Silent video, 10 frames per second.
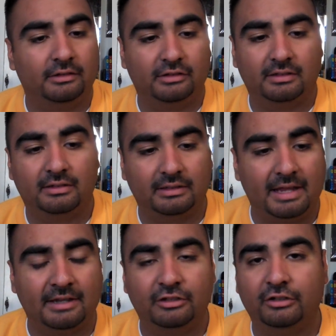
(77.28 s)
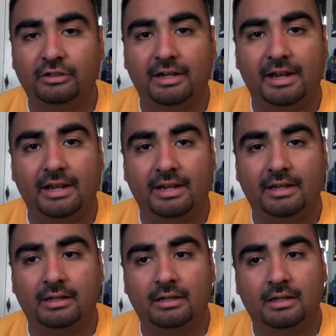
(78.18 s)
just enter
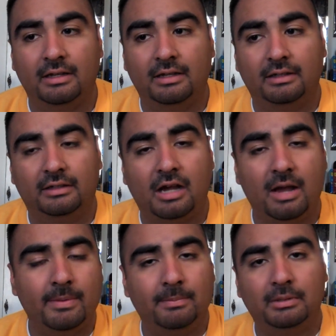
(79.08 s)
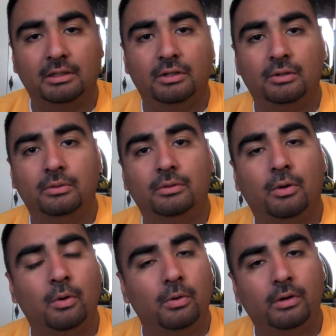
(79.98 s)
a comment below
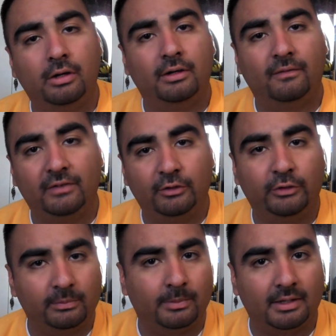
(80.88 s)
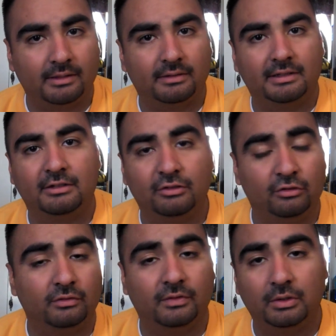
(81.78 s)
or video response gets you
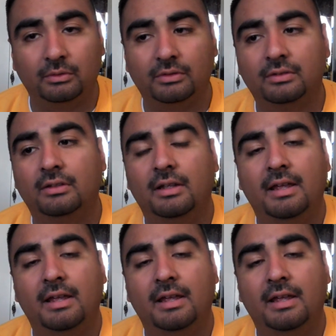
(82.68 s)
two votes,